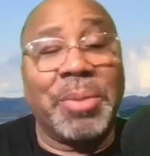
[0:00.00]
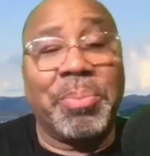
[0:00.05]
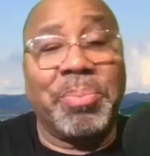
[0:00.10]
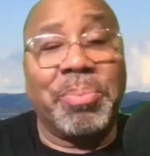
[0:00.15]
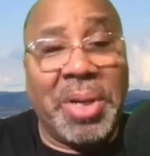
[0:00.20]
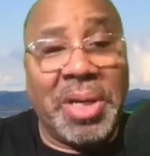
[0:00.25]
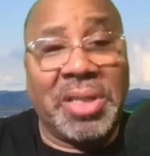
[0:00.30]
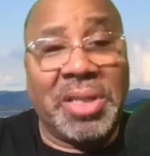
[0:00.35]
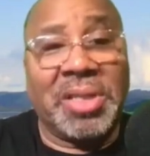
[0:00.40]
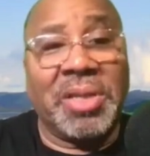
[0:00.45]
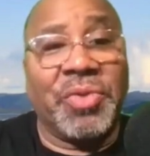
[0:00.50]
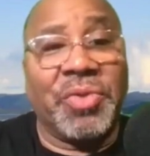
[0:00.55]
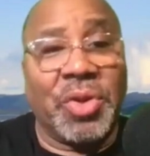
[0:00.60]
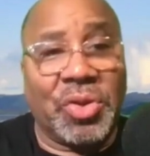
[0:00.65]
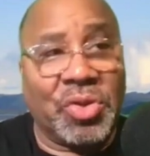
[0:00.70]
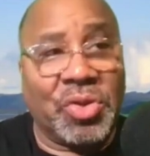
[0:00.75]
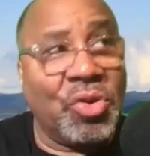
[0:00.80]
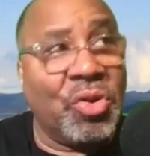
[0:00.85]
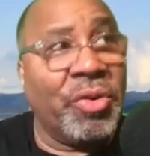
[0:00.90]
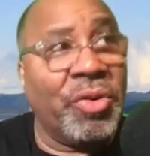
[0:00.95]
a piece of your
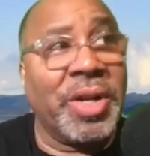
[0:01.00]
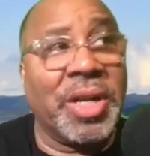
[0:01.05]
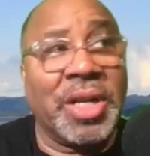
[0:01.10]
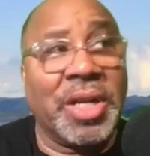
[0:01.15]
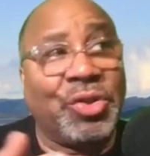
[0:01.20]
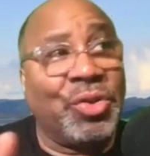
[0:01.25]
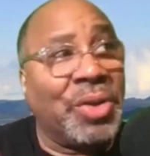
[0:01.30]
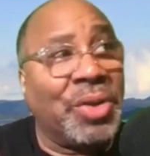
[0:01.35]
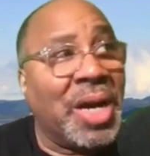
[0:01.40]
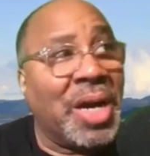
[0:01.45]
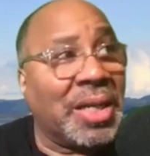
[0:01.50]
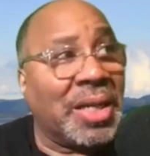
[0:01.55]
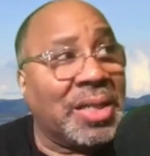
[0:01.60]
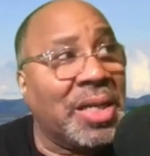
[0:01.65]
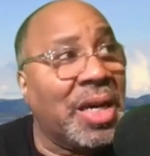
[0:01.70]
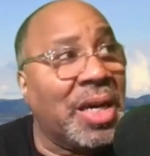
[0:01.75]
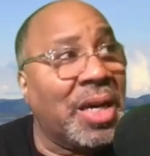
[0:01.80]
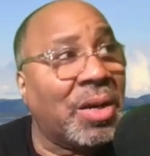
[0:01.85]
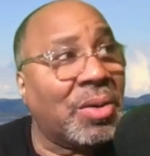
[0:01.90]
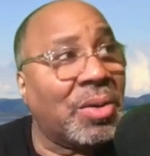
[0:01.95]
story that you got to
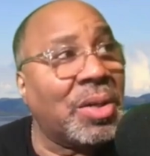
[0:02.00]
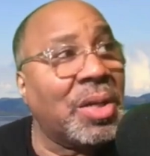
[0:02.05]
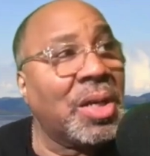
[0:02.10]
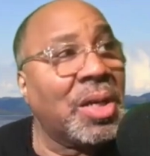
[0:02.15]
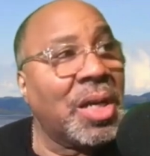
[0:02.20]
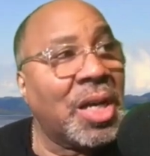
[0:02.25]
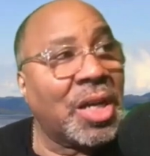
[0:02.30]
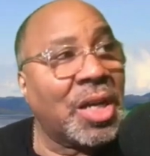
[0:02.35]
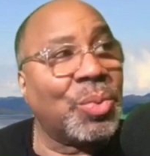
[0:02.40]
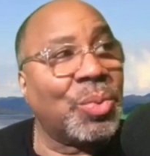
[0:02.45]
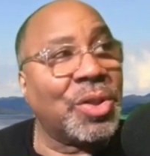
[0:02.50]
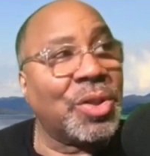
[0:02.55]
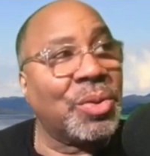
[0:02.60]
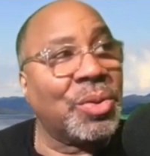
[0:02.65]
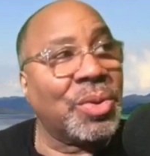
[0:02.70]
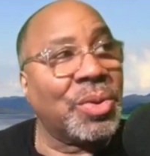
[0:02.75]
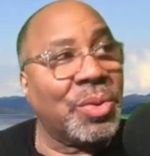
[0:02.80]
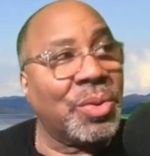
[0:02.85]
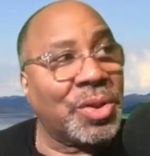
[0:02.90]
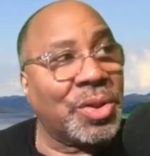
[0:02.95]
tell. Is what
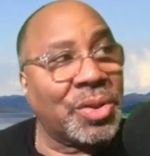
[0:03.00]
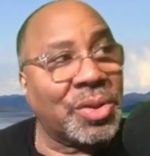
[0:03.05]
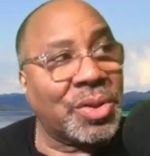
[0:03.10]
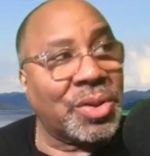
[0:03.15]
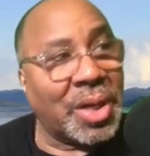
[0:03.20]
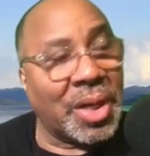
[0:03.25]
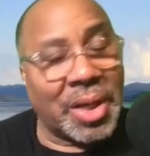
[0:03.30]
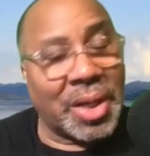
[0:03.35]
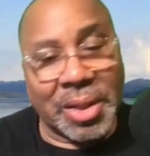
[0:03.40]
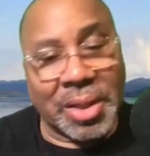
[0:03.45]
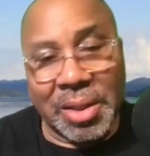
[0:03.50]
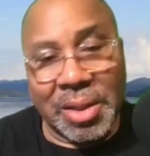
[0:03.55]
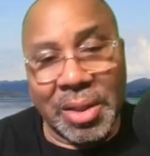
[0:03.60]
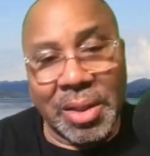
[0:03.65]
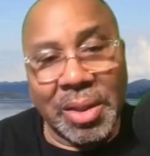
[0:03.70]
you what you're saying.